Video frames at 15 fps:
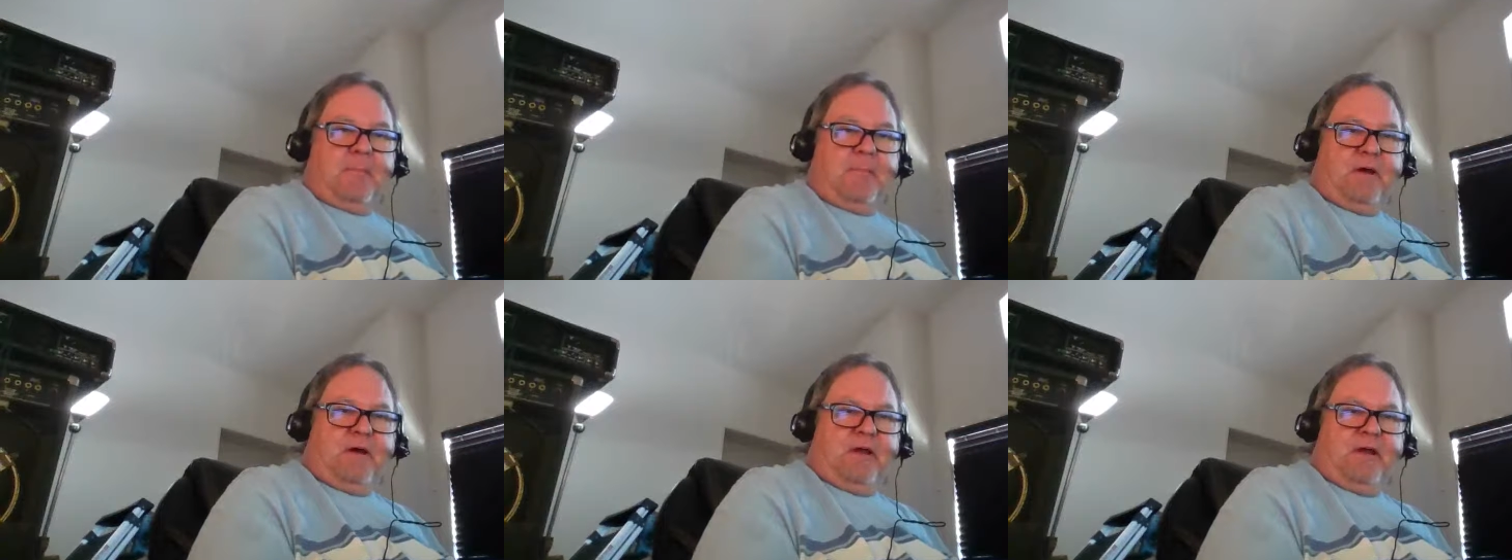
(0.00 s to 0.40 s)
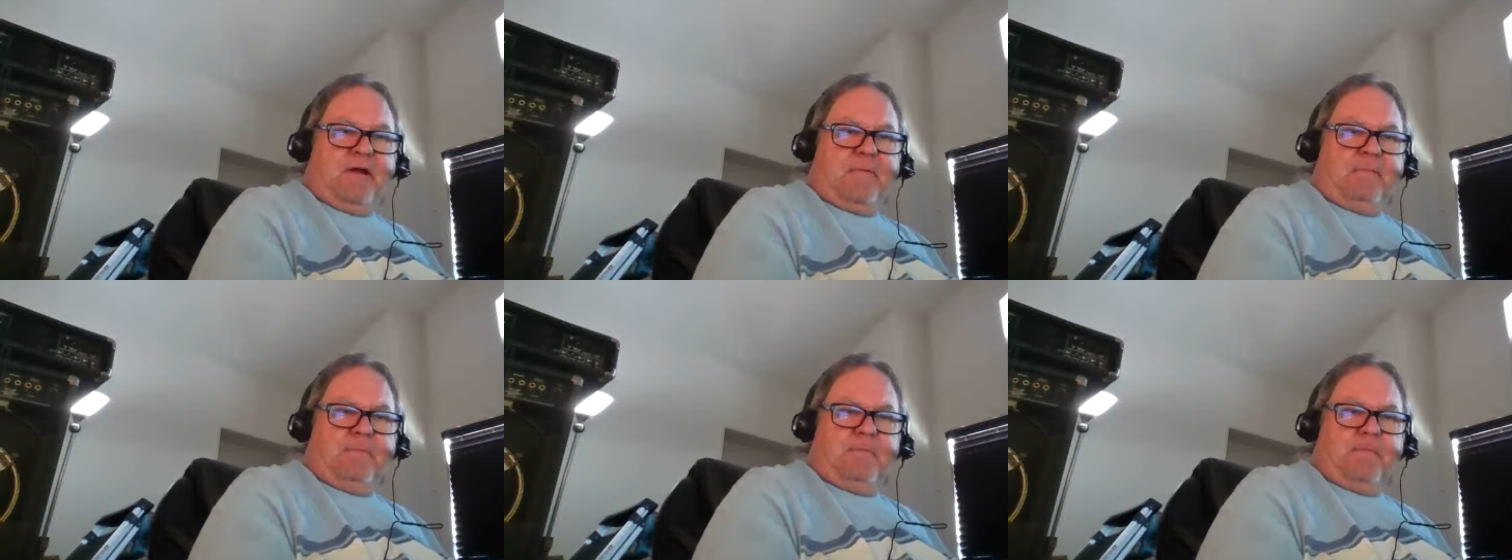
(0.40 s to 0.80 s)

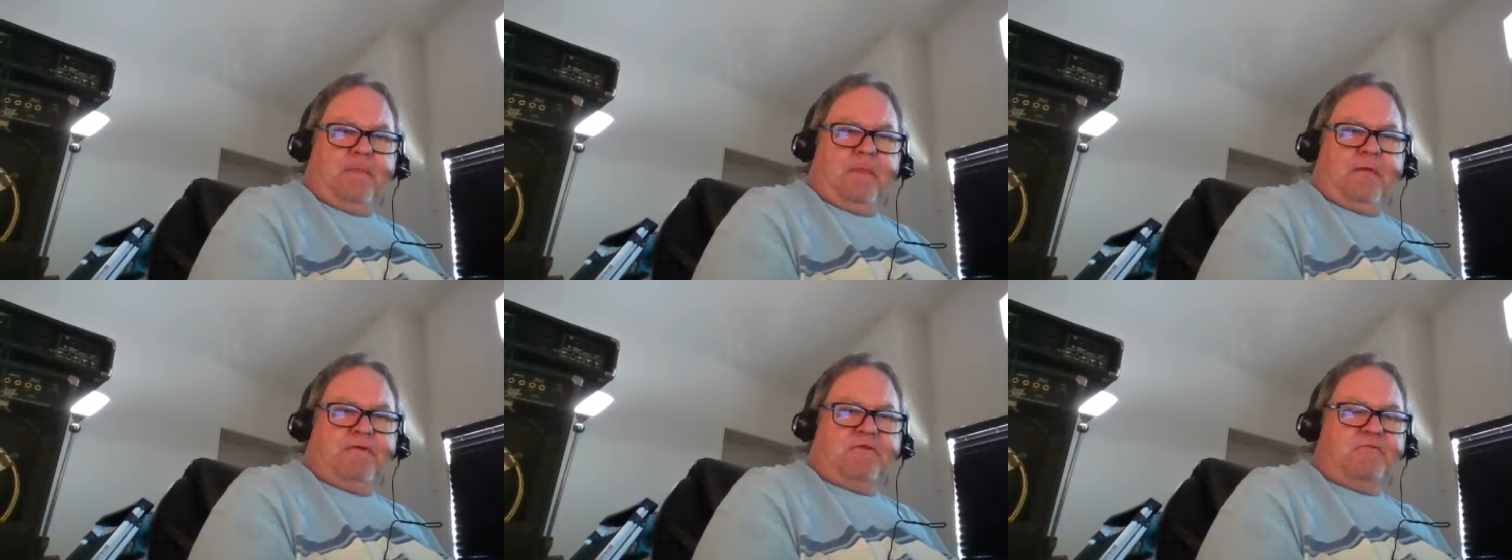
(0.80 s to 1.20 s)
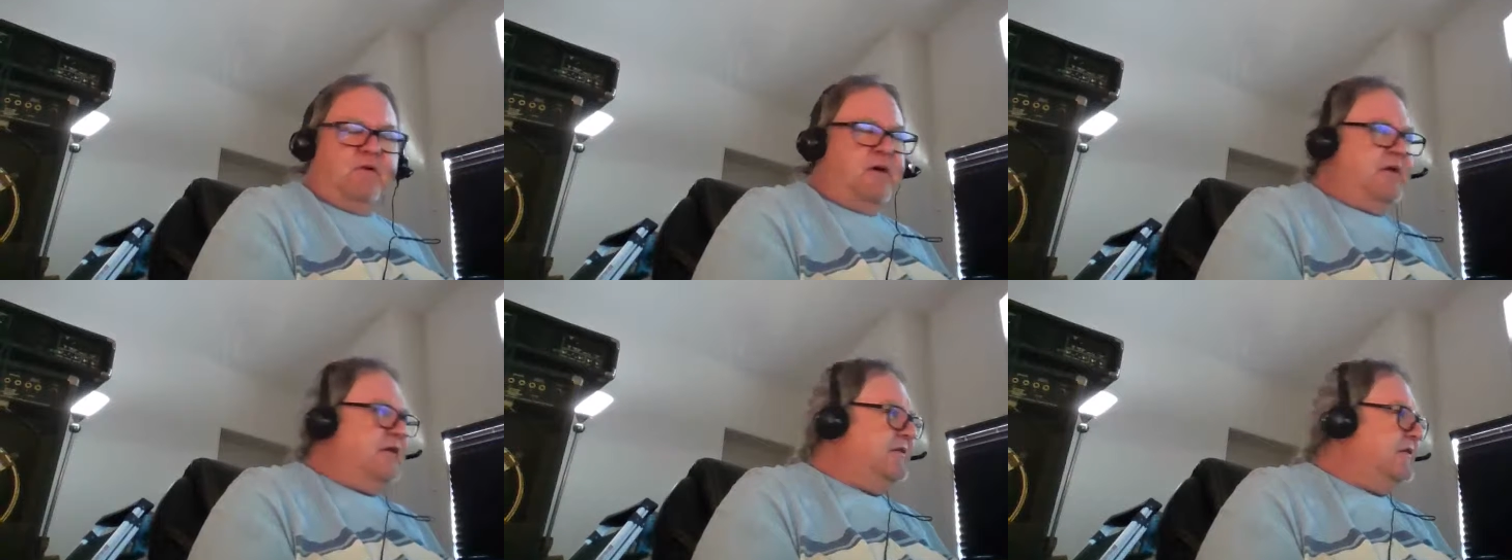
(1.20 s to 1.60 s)
But just
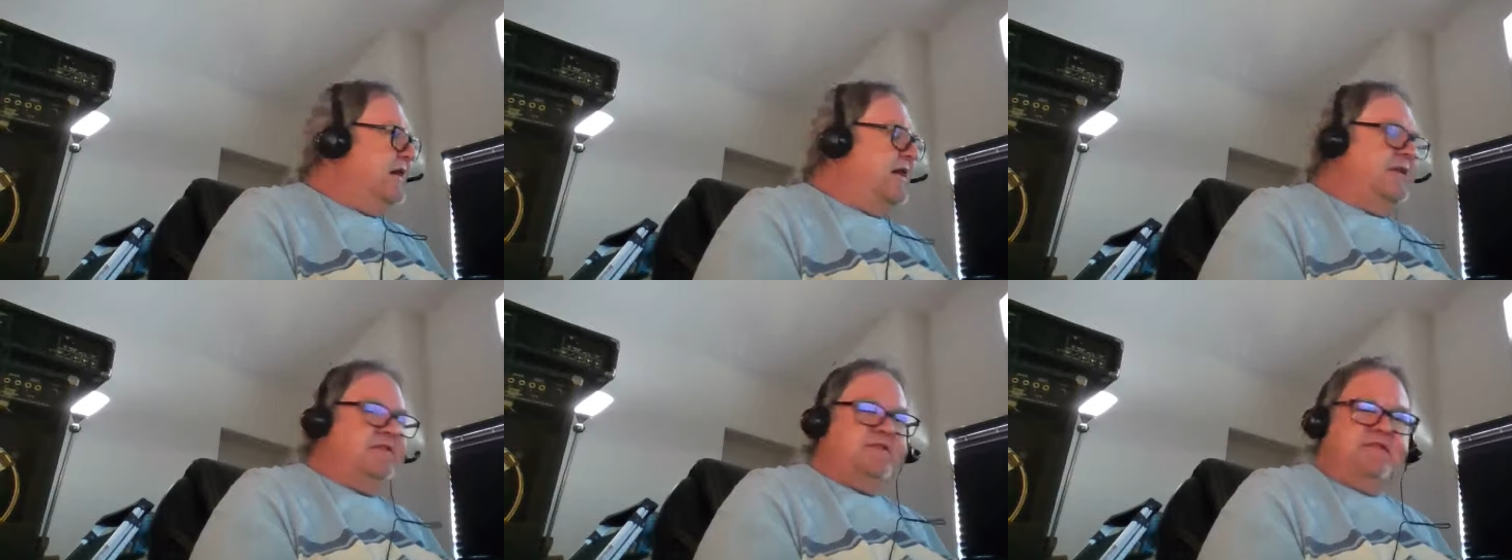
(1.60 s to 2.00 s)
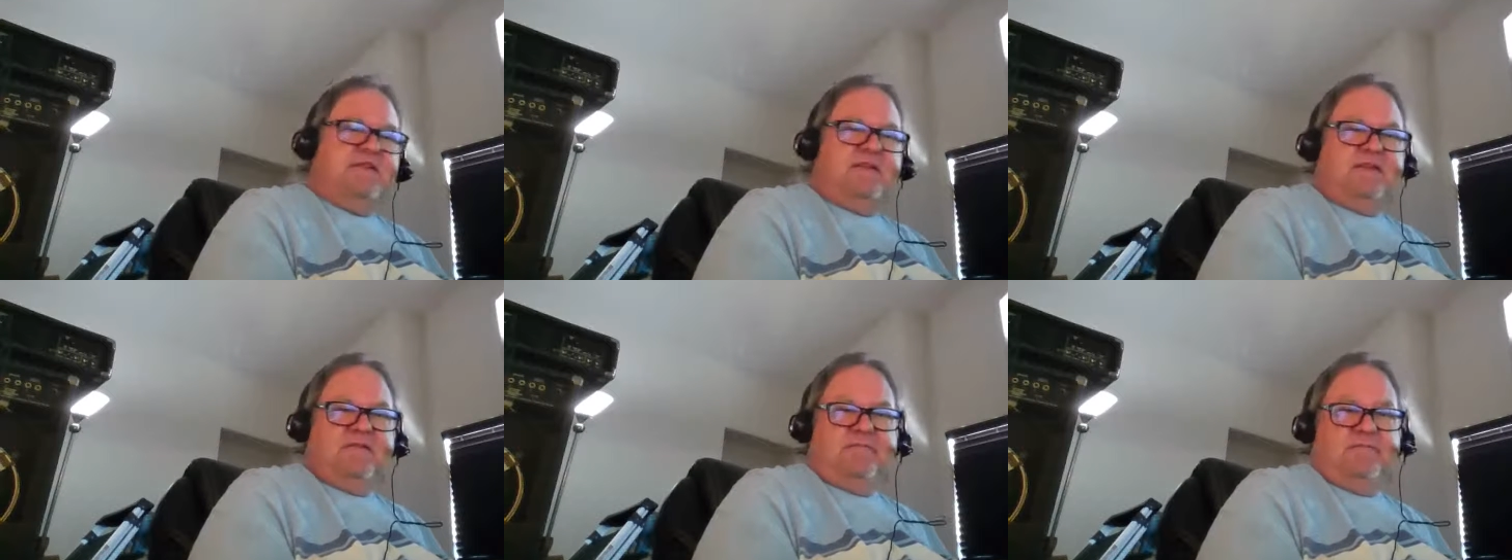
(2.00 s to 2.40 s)
wanted to kind of
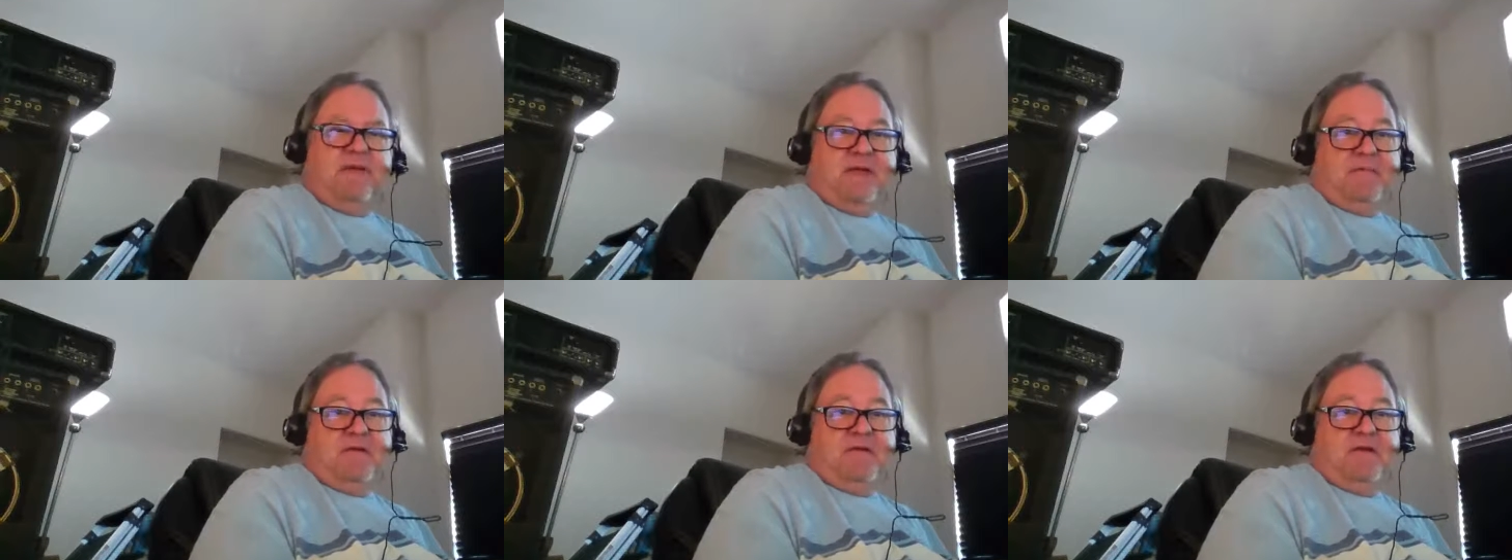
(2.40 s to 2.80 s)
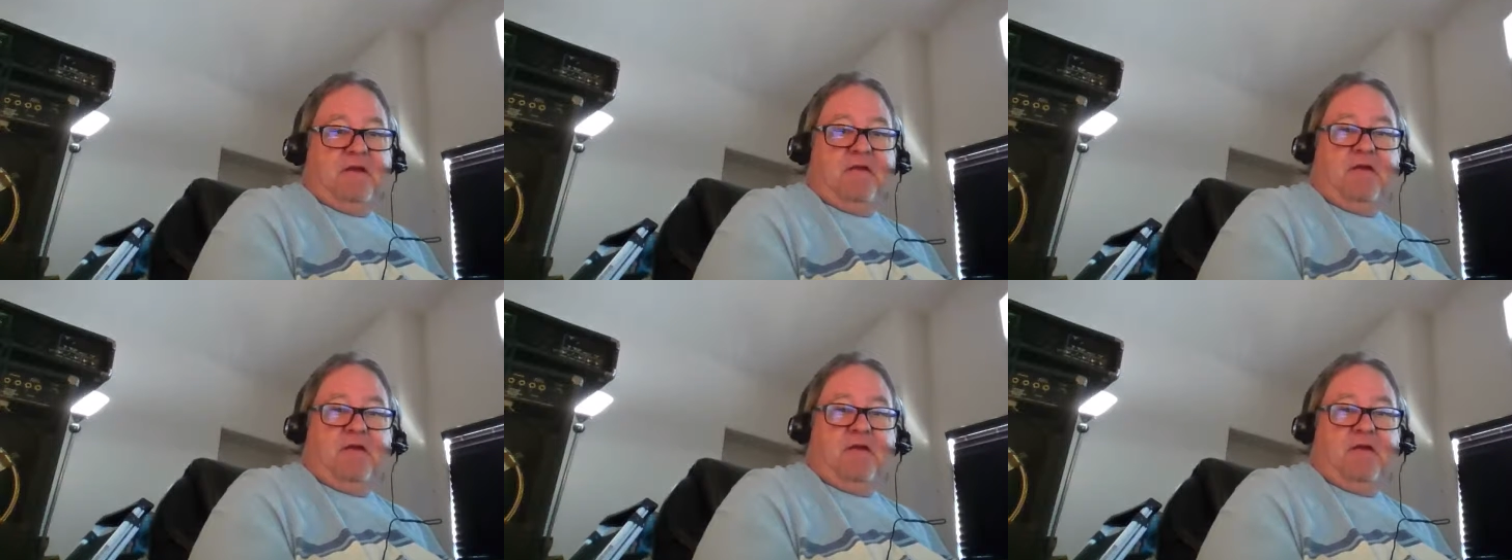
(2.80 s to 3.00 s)
see if maybe